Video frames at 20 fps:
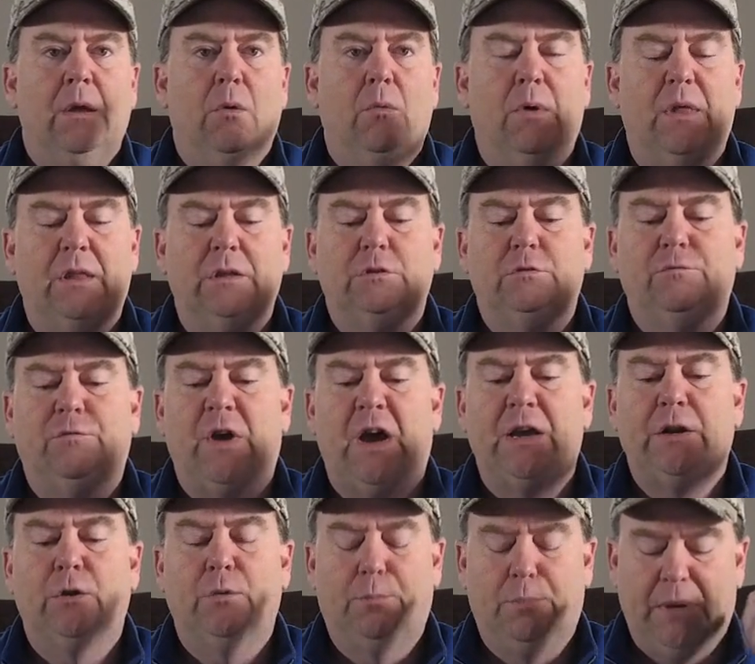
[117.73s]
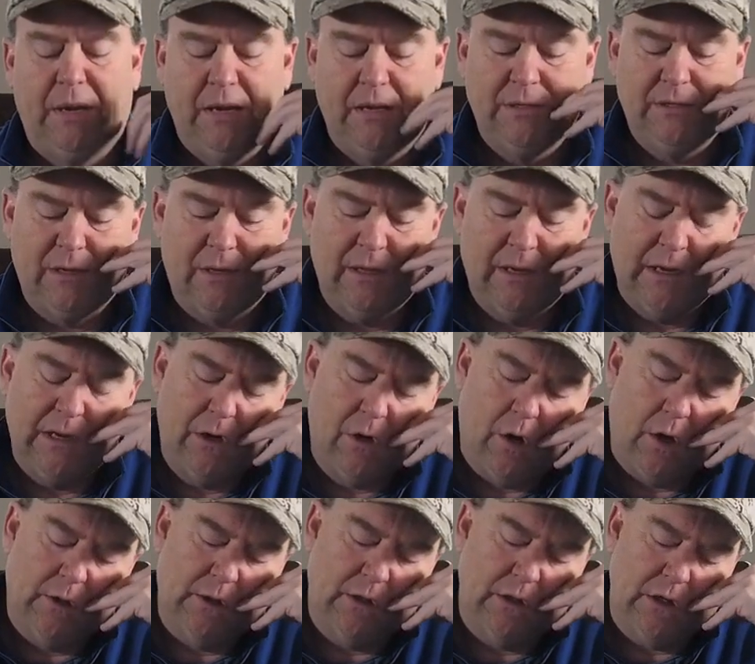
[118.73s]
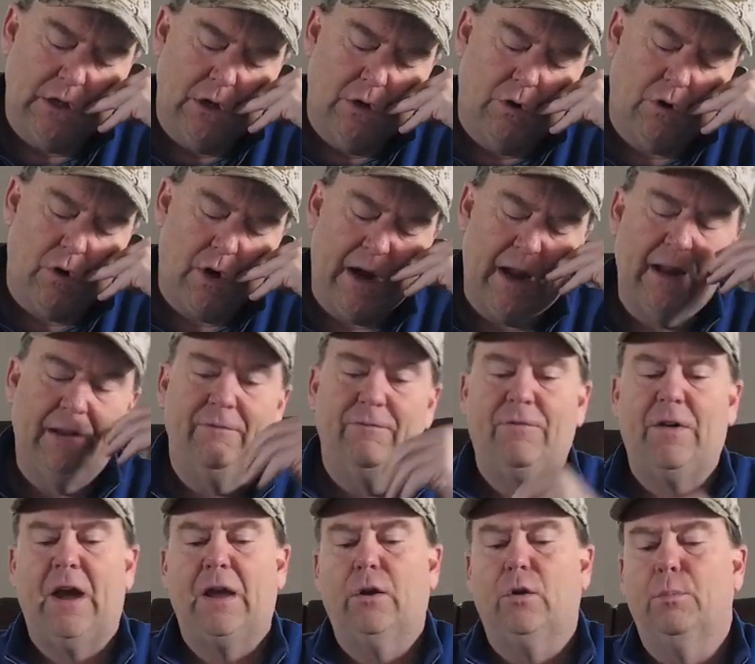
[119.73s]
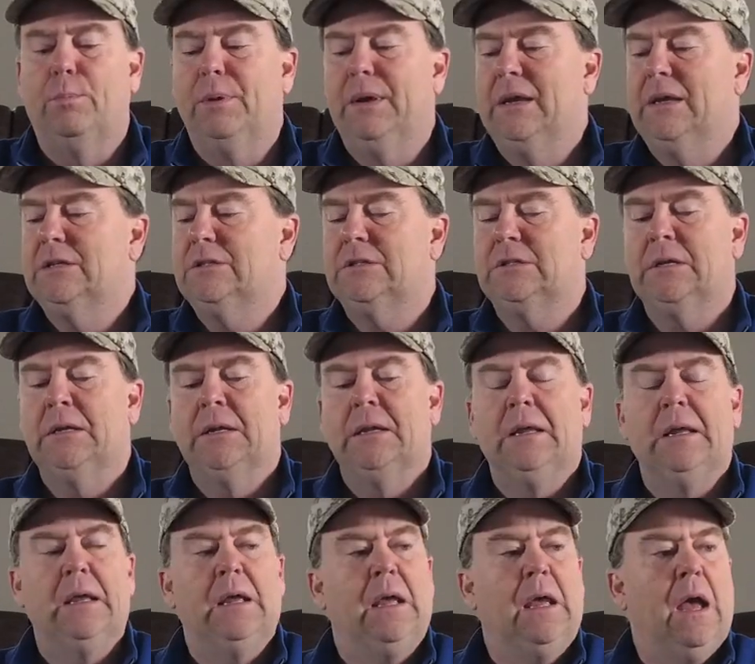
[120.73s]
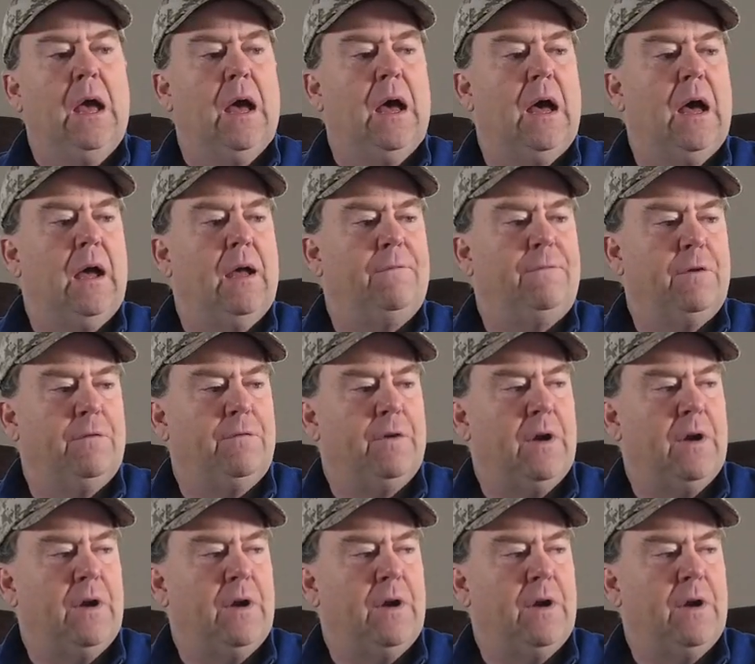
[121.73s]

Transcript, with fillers: with his final piece. I think he called it the Ukraine final piece. Uh, if you're